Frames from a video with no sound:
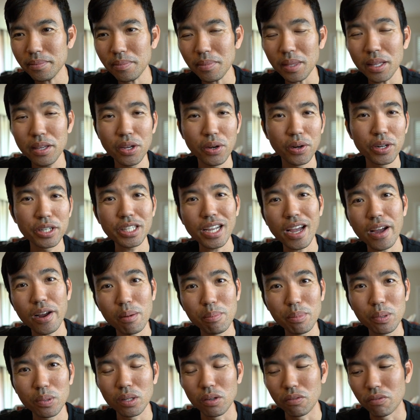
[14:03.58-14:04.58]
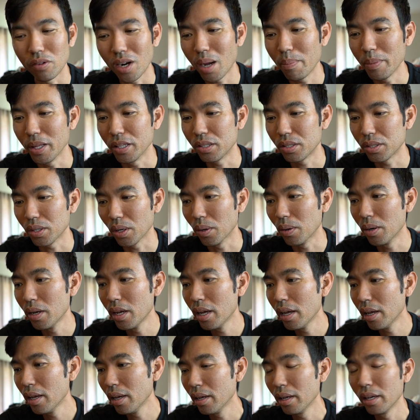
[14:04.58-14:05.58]
your entire bowl of ramen. So
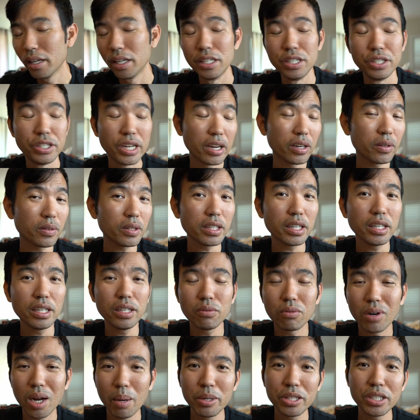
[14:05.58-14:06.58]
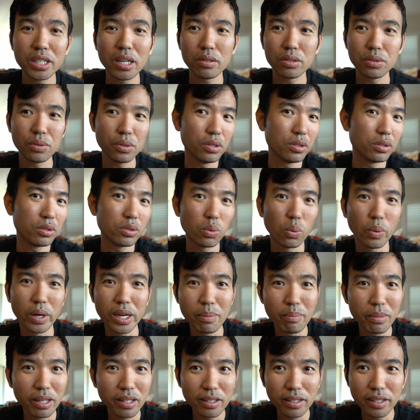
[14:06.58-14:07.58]
generally, ramen chefs will use
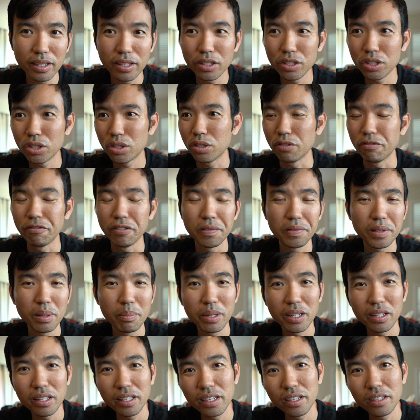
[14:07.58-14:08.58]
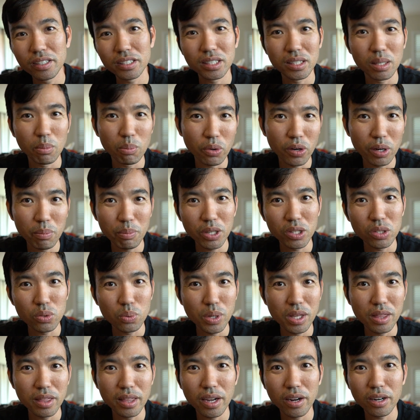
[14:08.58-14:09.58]
20 milliliters to 50 milliliters, somewhere in
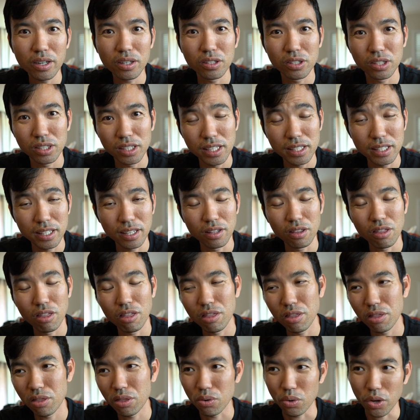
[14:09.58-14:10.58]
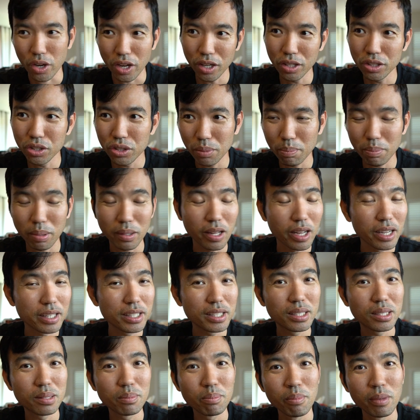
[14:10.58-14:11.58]
between there, to season 300
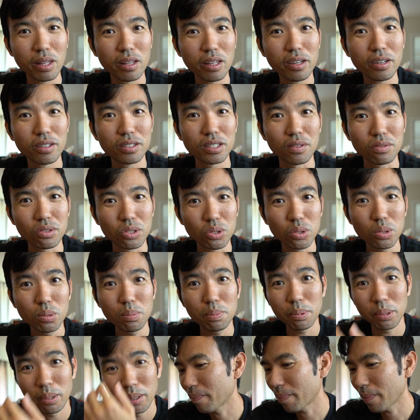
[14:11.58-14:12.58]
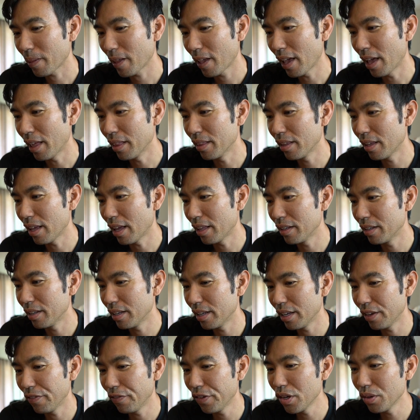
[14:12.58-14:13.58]
plus milliliters of soup. And
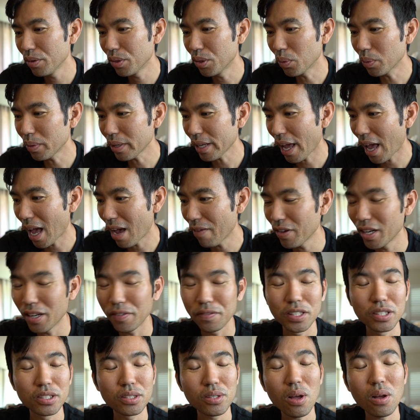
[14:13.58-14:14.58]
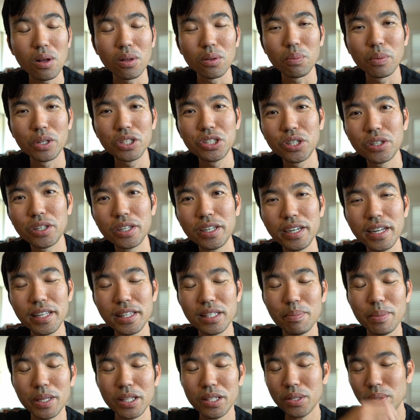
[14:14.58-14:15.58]
if you don't have enough salt, what you're going to need
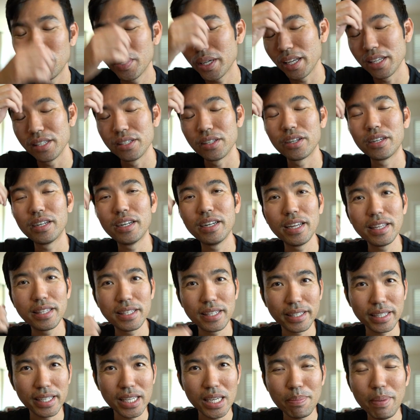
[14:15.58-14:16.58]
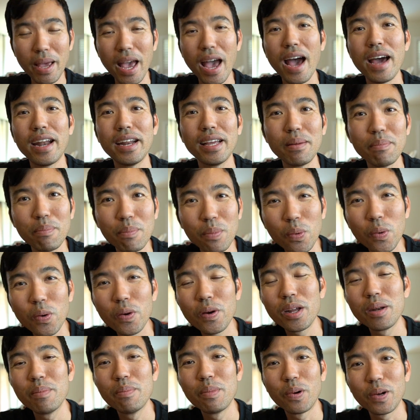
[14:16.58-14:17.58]
to be doing is you're going to need to keep adding
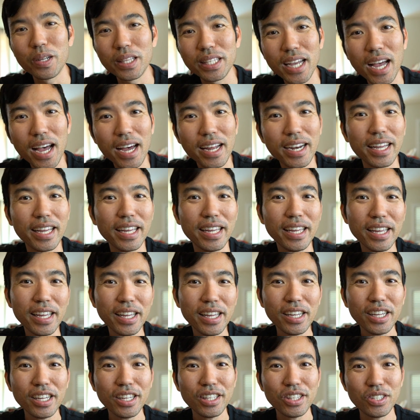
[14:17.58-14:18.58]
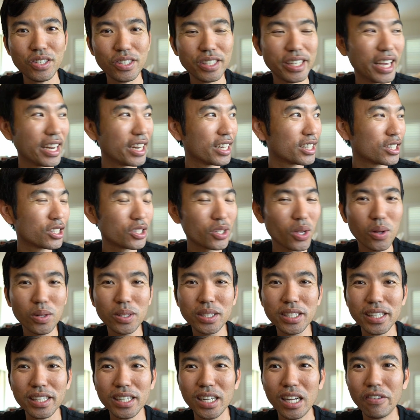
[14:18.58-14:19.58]
more and more tare to get it
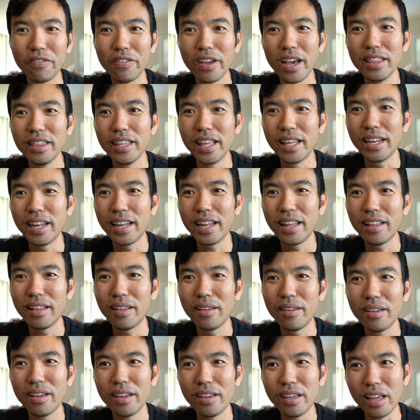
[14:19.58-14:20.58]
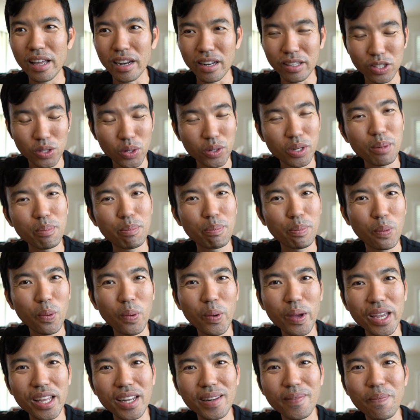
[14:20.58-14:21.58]
salty enough. And then at a certain
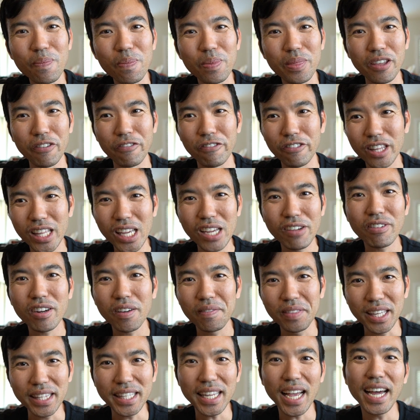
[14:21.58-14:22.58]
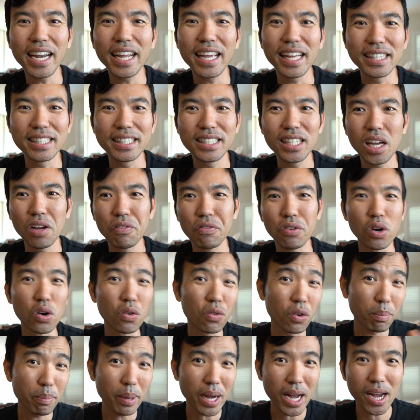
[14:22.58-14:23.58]
point, the flavor of the tare itself
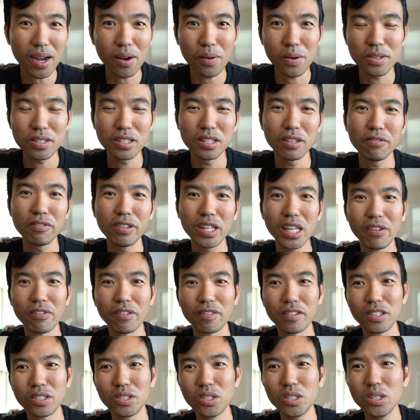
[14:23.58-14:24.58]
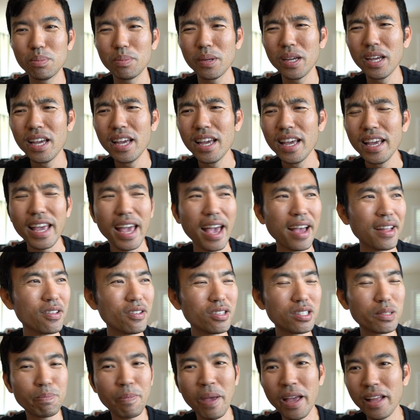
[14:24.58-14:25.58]
overpowers the flavor of the soup. And you
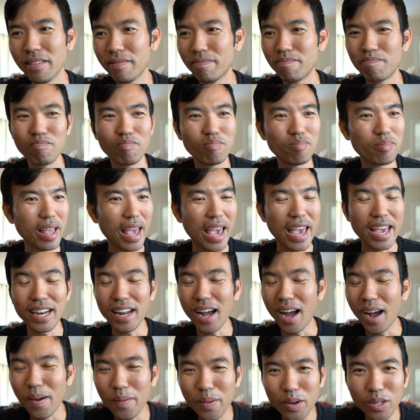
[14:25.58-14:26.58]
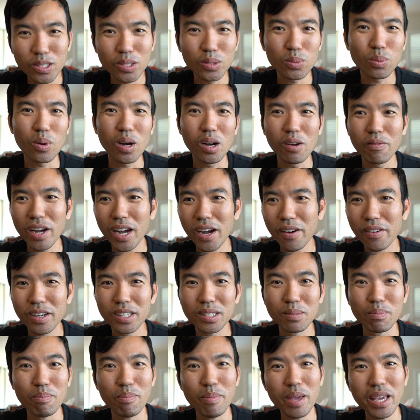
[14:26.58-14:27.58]
spend 8 hours, 12
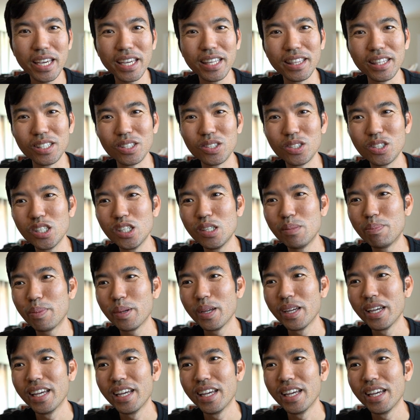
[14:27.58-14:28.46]
hours making the soup.